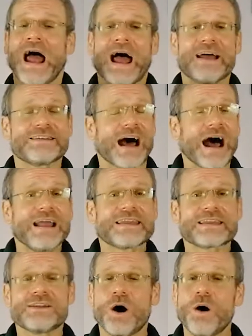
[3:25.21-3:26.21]
and I
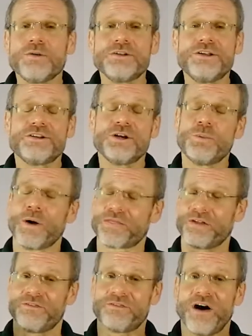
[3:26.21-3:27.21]
can only do what
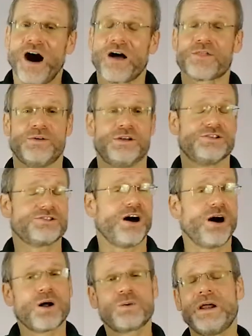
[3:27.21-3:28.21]
the Father is
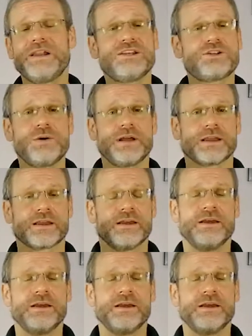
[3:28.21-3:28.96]
already doing.